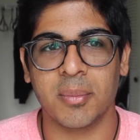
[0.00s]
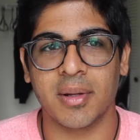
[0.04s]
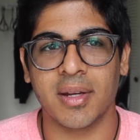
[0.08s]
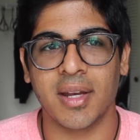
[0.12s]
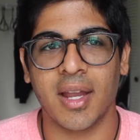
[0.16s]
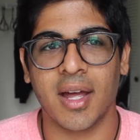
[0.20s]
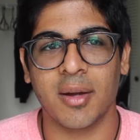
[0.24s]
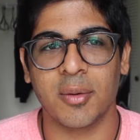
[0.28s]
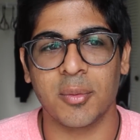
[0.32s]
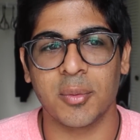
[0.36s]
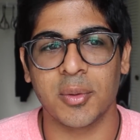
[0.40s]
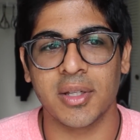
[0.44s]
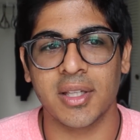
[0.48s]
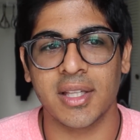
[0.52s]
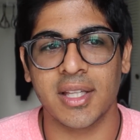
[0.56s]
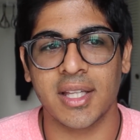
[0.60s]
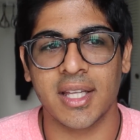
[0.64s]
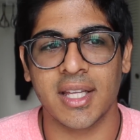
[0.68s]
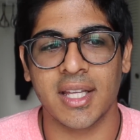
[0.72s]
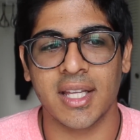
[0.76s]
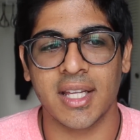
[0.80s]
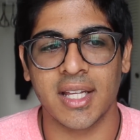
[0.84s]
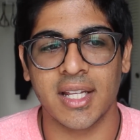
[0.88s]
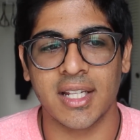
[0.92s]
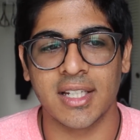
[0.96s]
but not
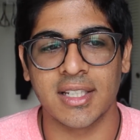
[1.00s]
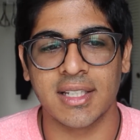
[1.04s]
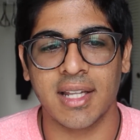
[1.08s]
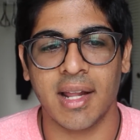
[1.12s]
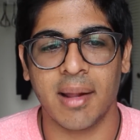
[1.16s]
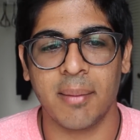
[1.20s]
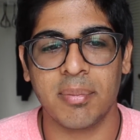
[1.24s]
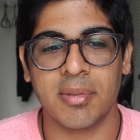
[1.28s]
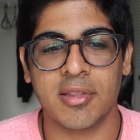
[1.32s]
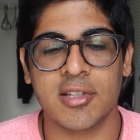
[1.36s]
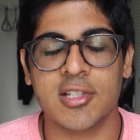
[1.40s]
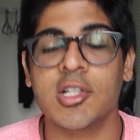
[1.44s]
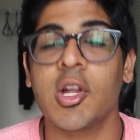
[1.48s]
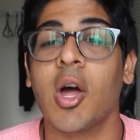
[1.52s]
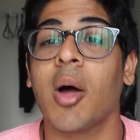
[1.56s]
really in depth.